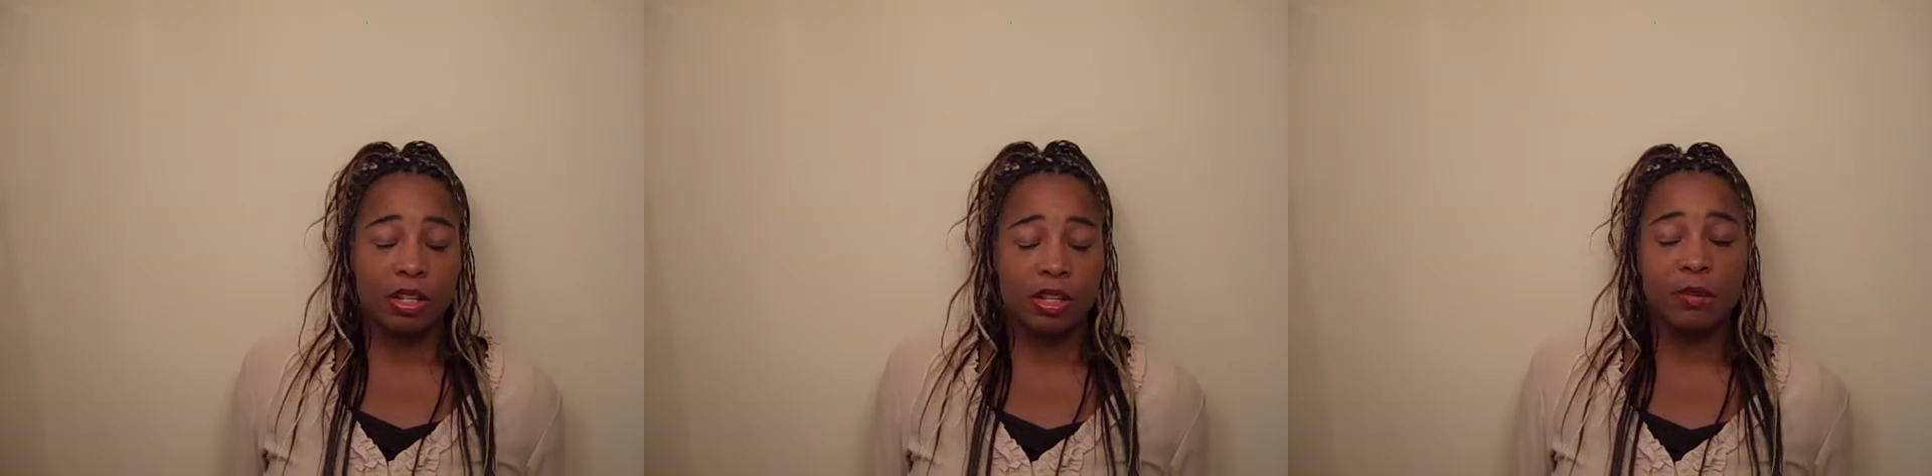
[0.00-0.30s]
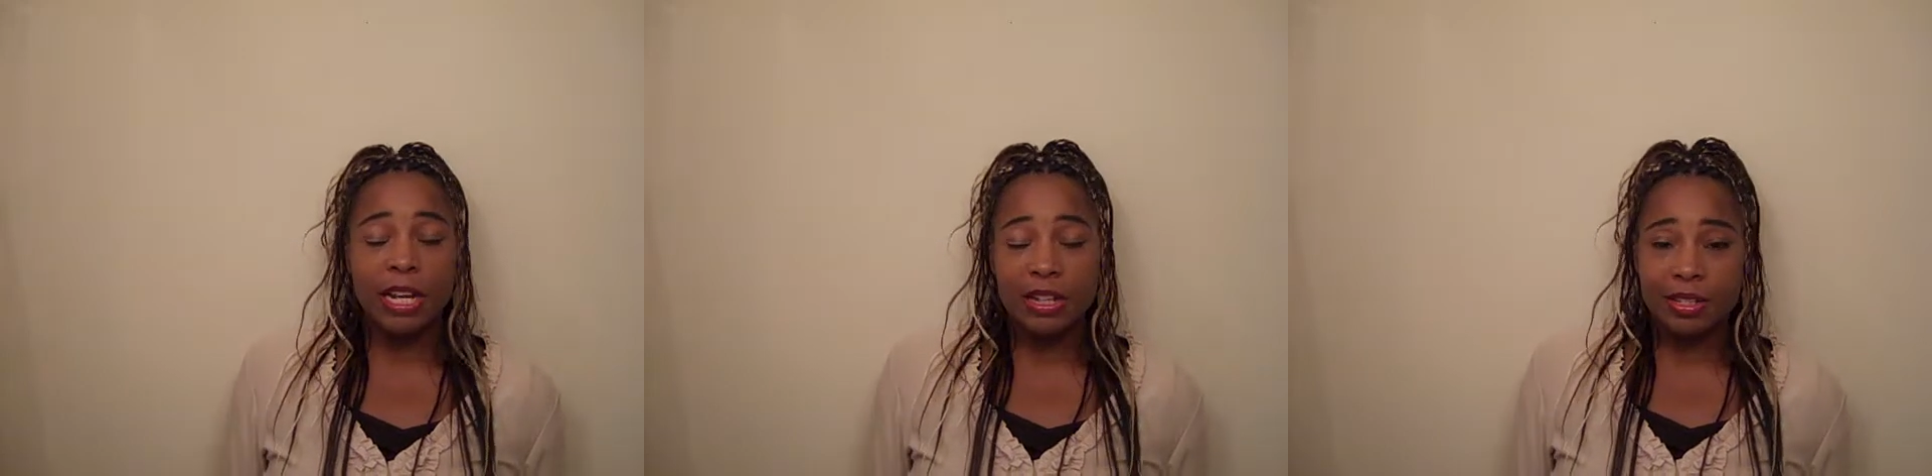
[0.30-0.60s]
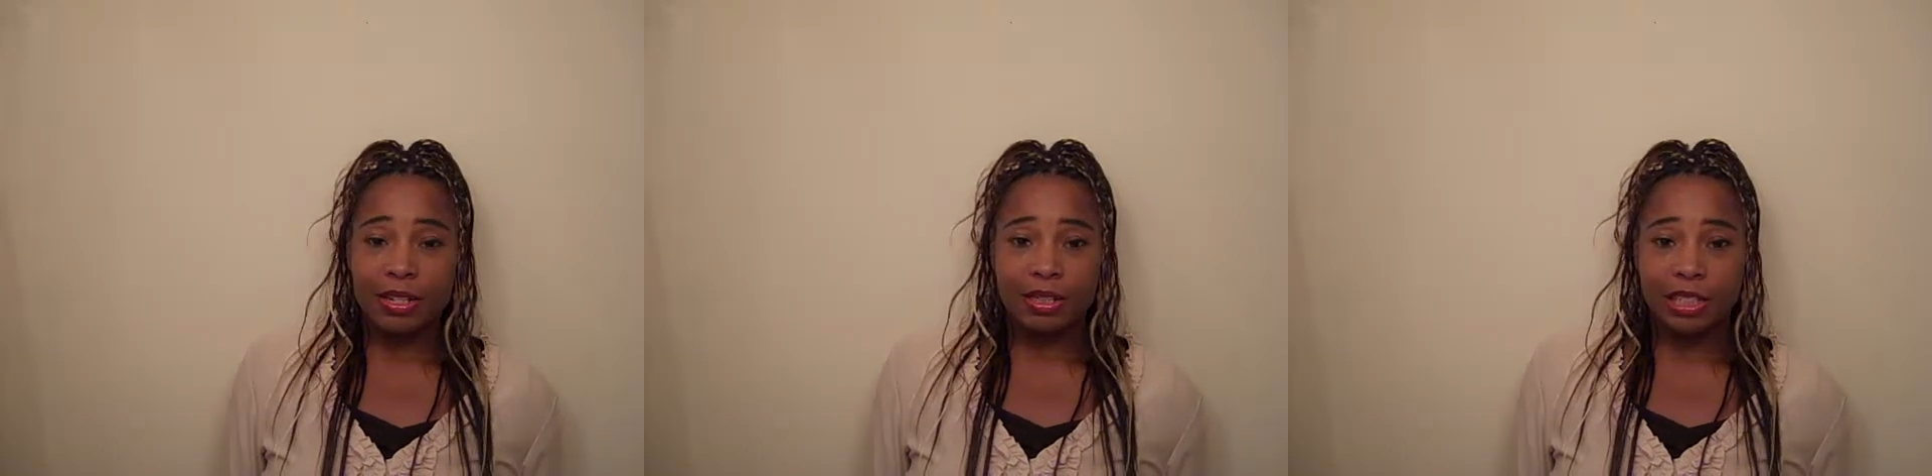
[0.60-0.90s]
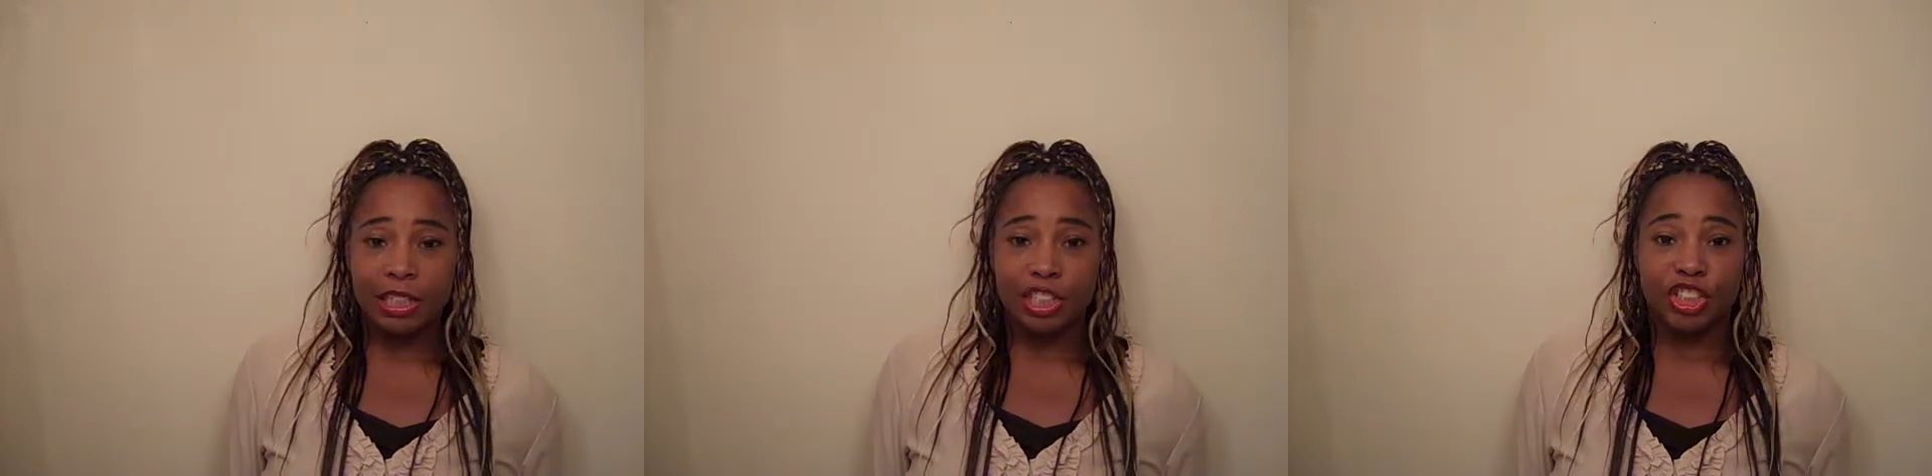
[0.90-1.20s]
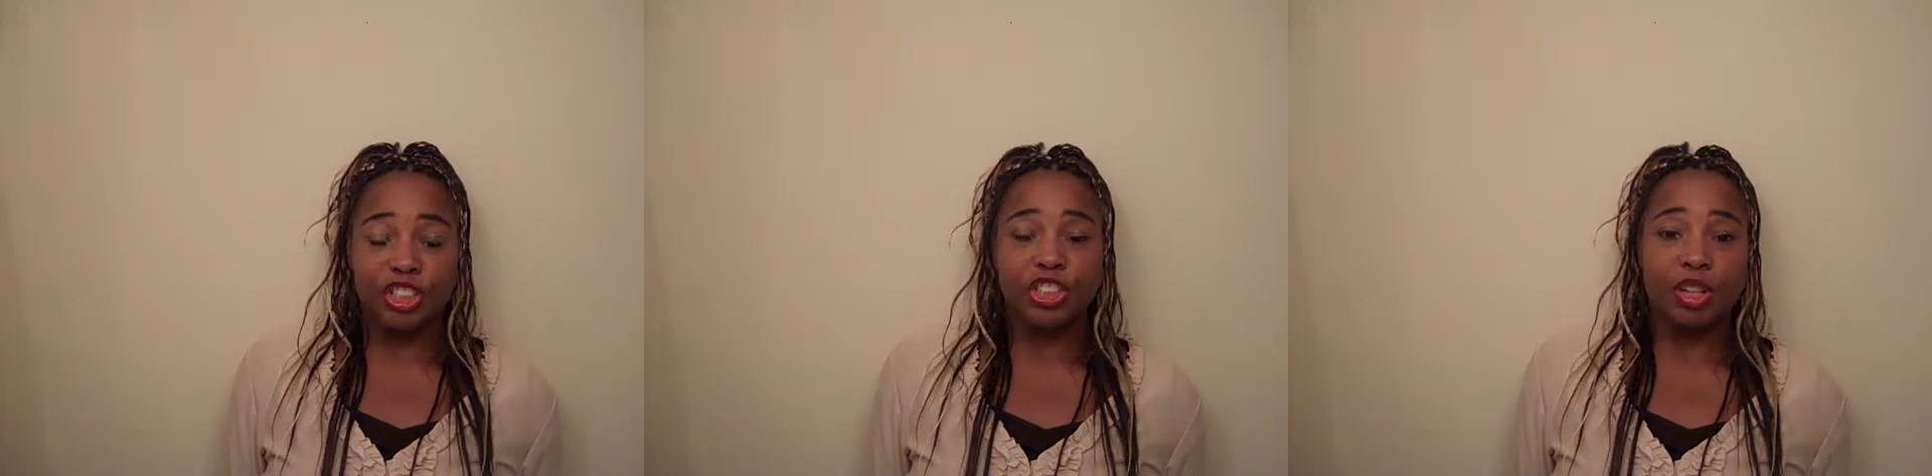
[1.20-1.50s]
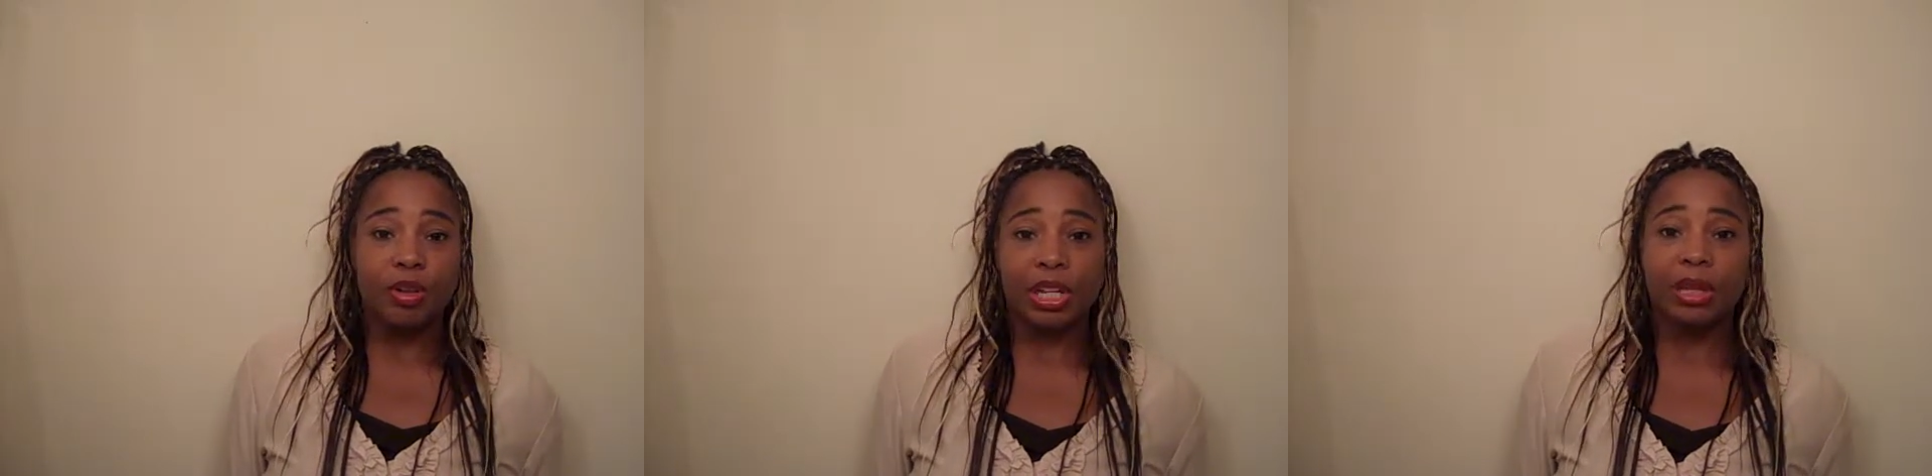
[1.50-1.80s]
So basically, she told